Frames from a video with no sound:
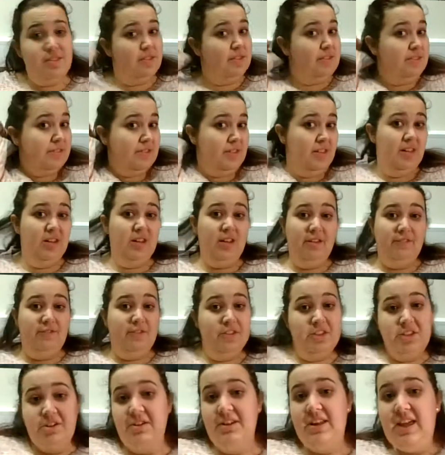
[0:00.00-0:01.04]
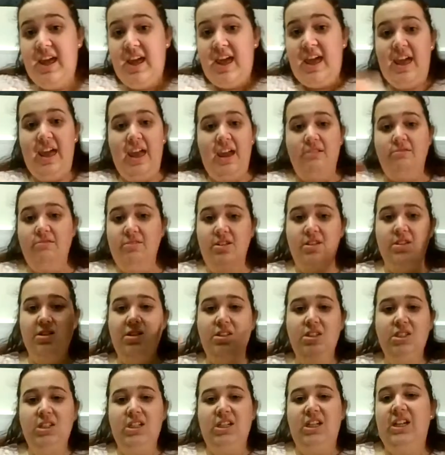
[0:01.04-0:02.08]
It's, you know, for doing your hair. And
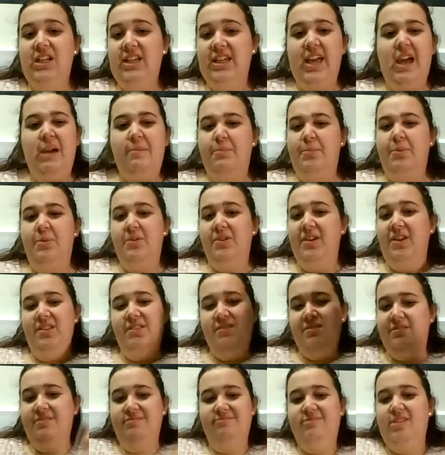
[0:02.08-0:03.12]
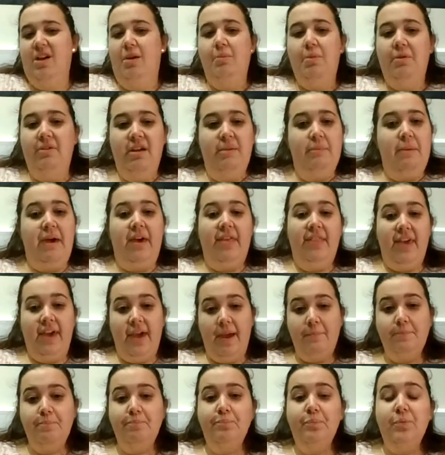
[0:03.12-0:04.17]
yeah, boys, don't worry about
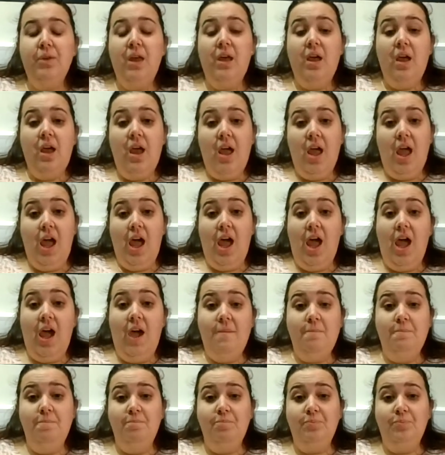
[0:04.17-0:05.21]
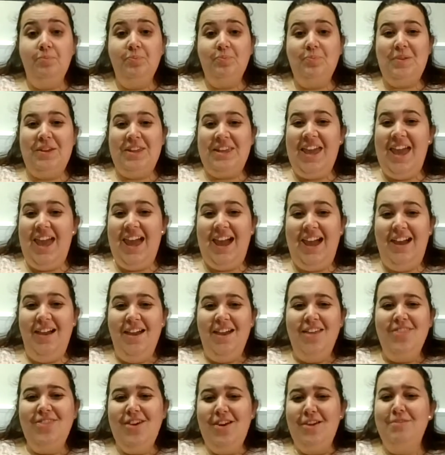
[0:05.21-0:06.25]
that. Um, but yeah,
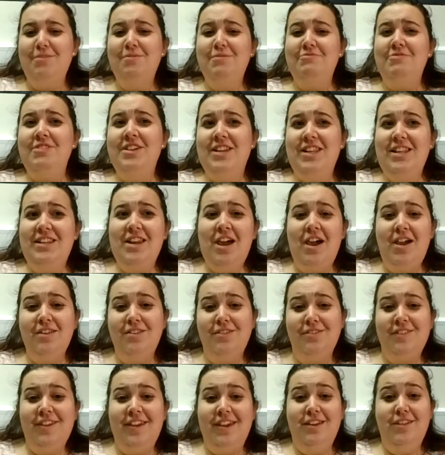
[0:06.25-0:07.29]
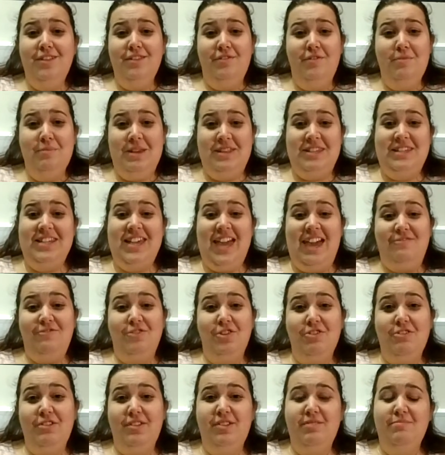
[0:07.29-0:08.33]
those were really nice things for me to get for
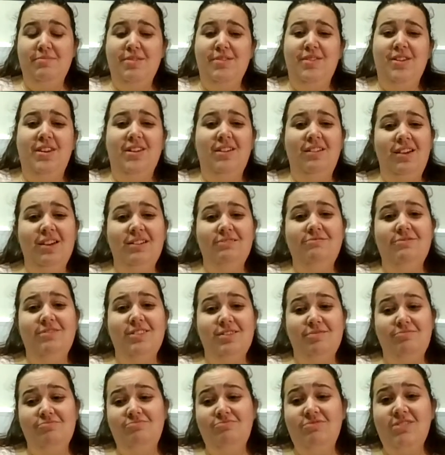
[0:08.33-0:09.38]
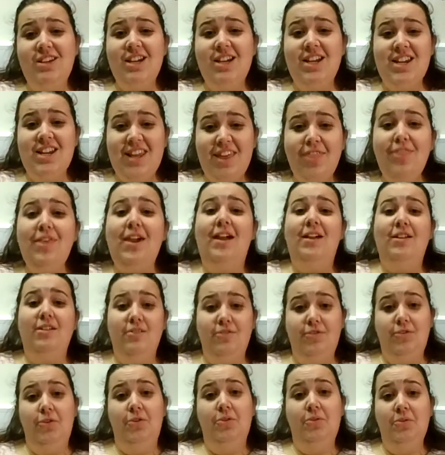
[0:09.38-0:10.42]
Christmas. And I was really
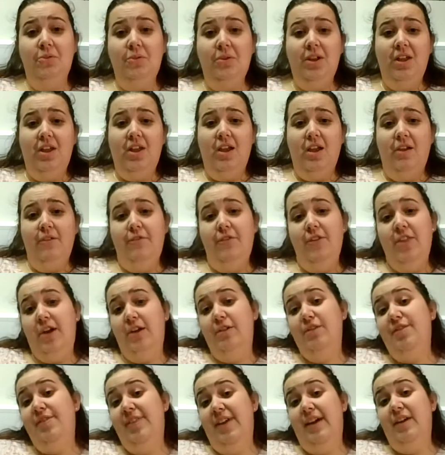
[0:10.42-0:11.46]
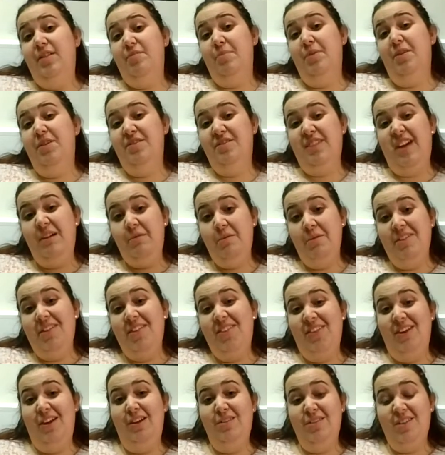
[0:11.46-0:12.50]
thankful for those things because they were the
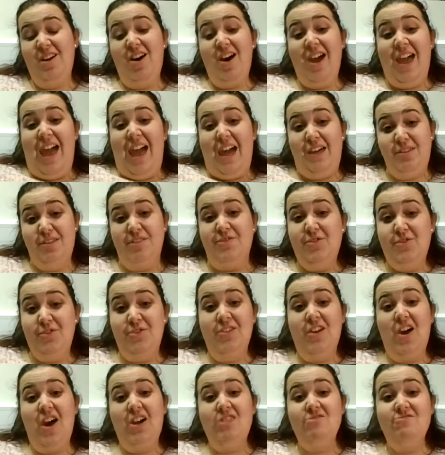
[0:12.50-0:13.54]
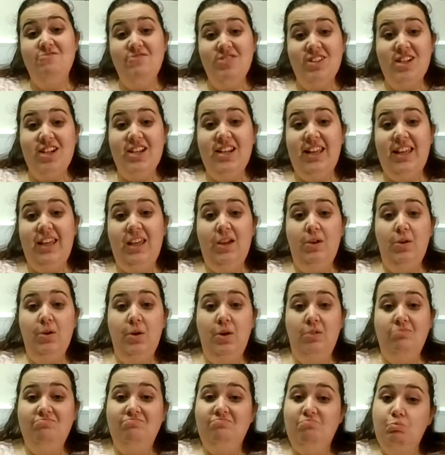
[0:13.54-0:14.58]
things that I asked for and that I really
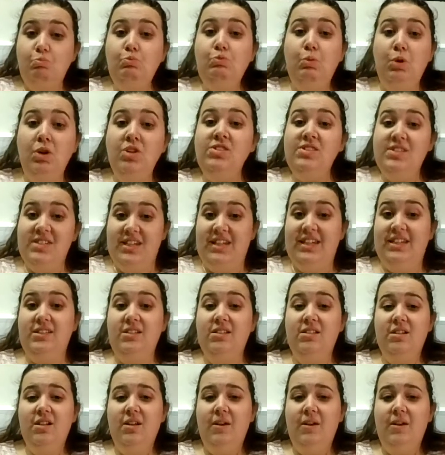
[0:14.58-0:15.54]
wanted.